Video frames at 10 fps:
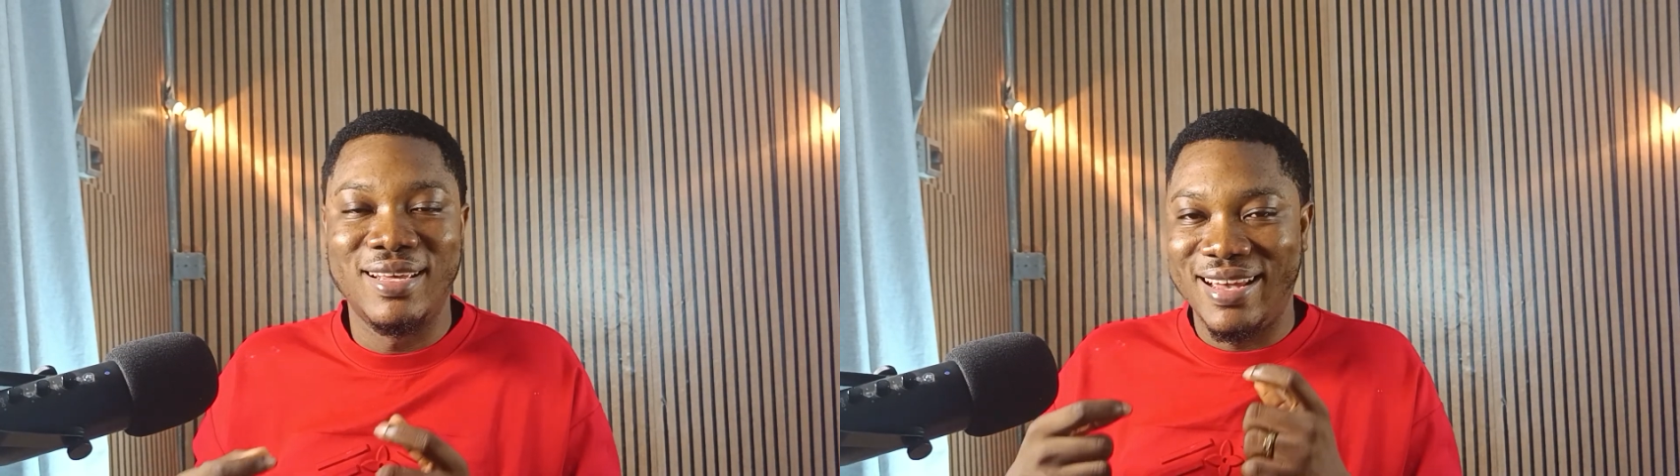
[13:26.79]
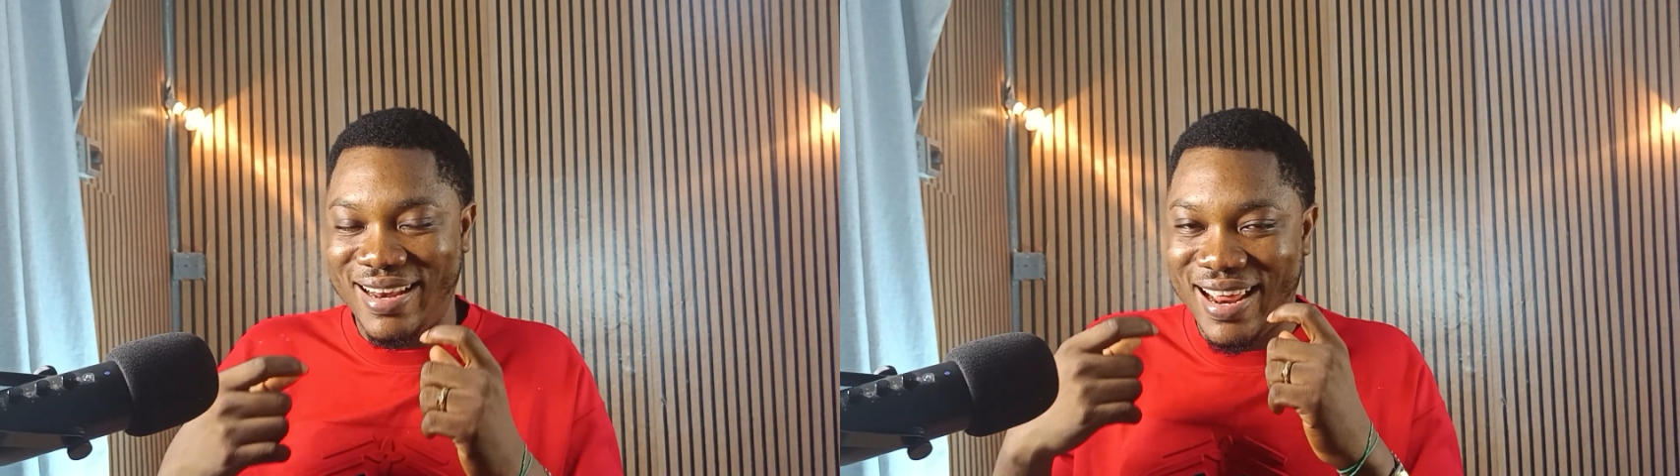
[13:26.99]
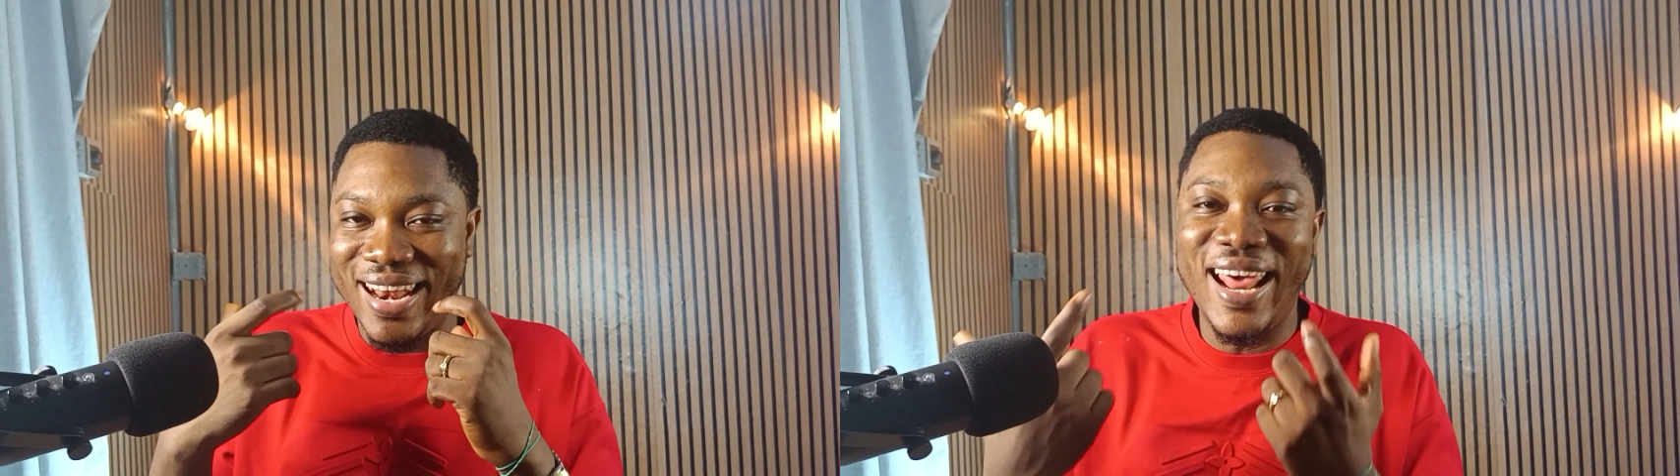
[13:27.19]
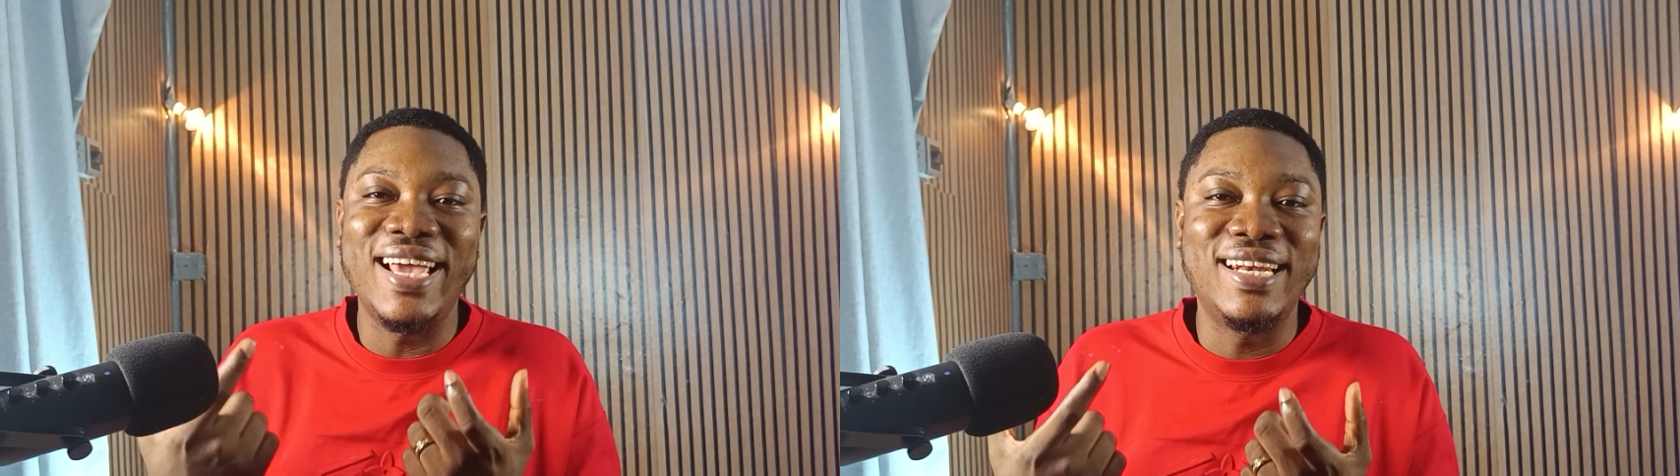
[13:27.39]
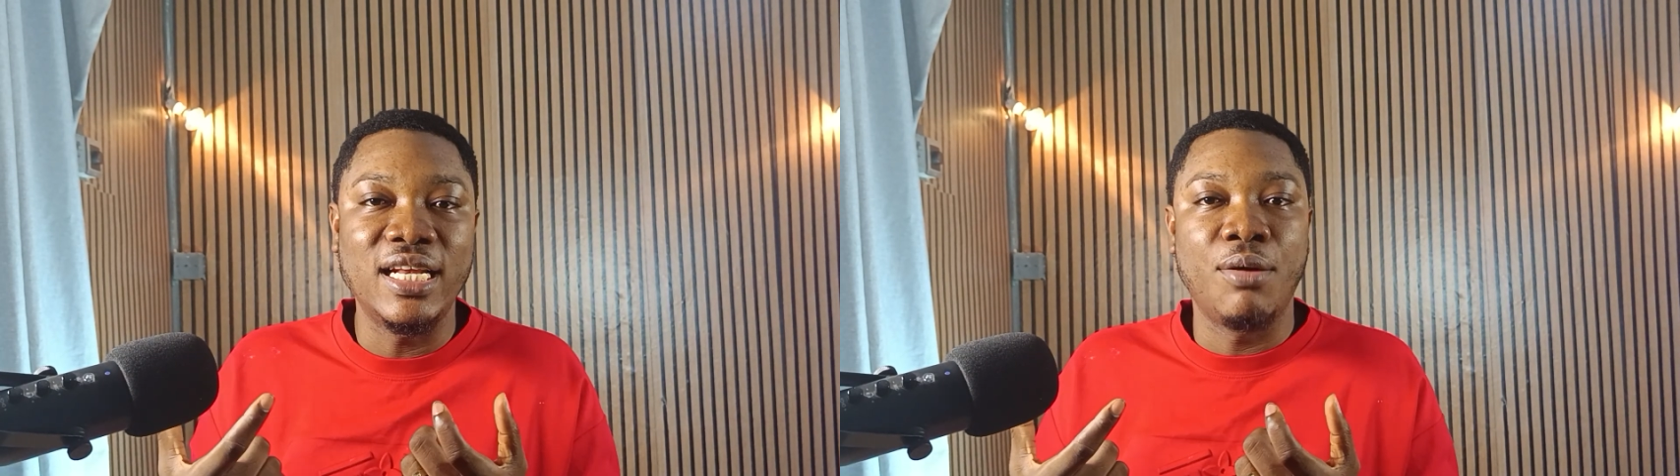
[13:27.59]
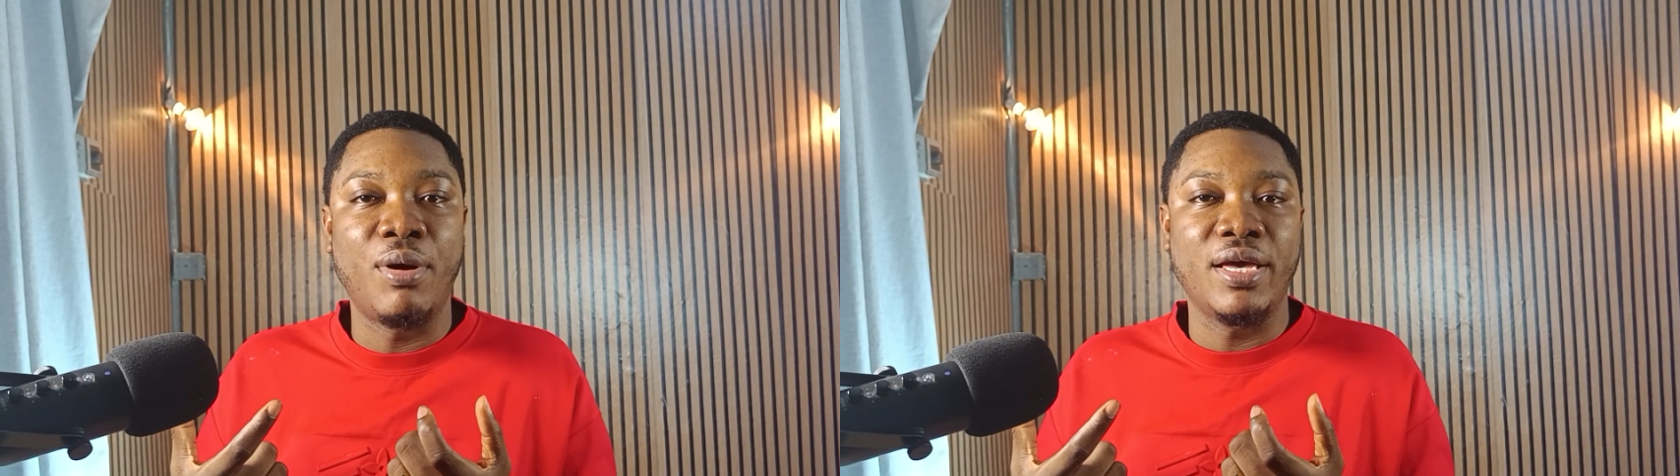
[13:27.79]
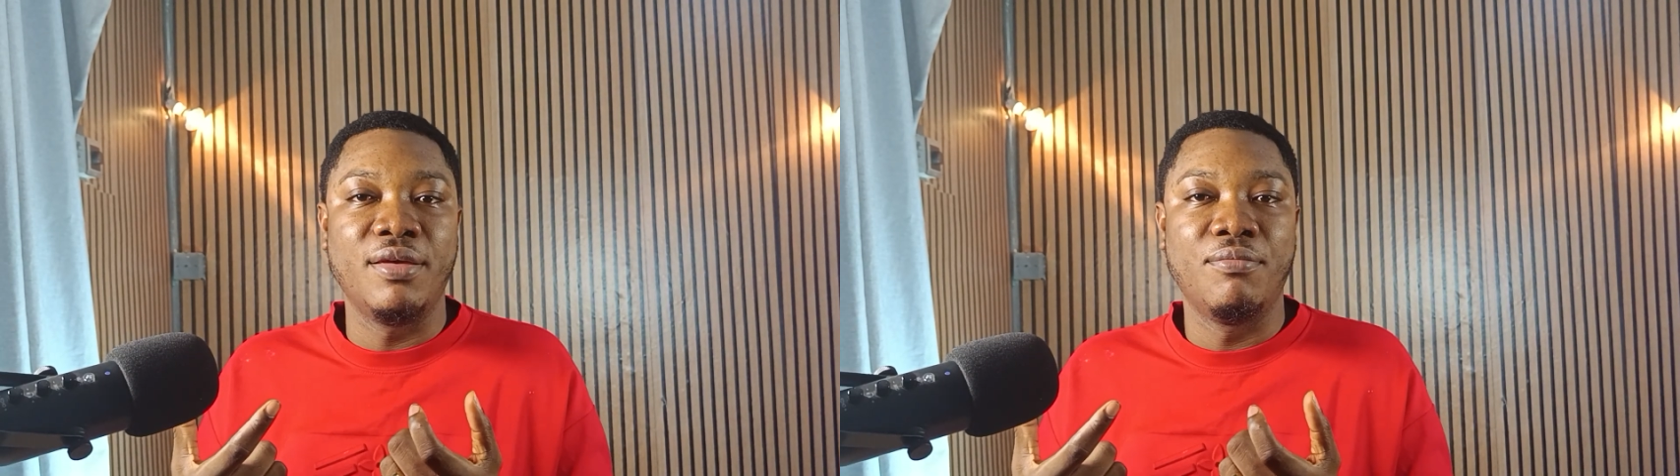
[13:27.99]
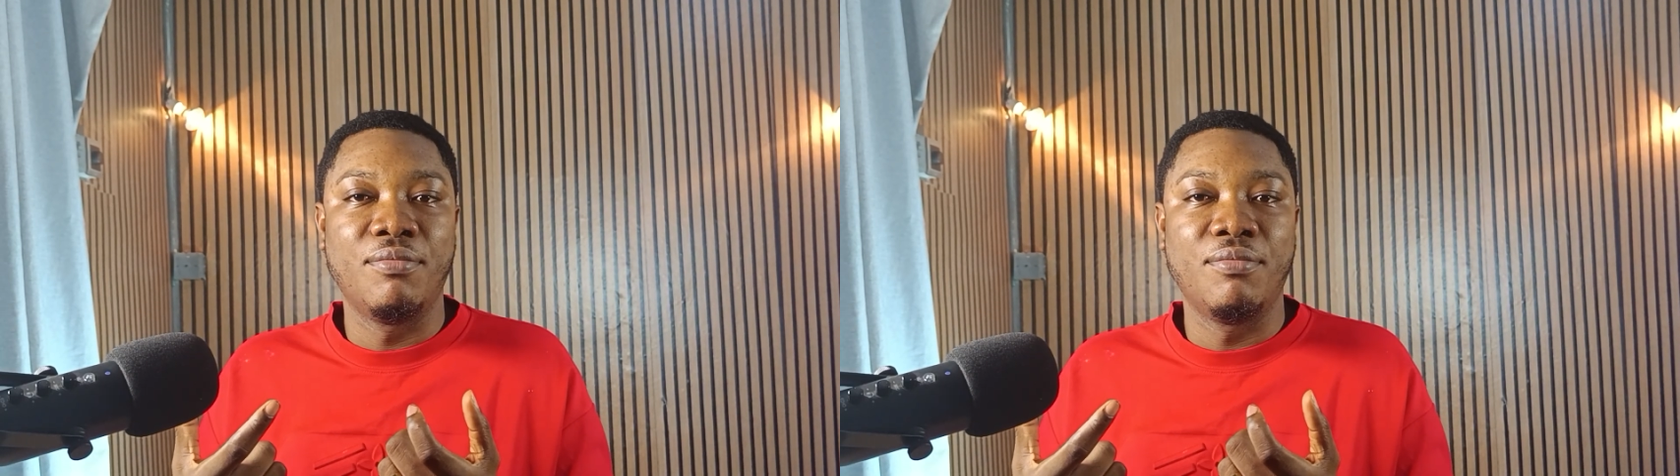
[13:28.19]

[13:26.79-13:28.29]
And I like that about him.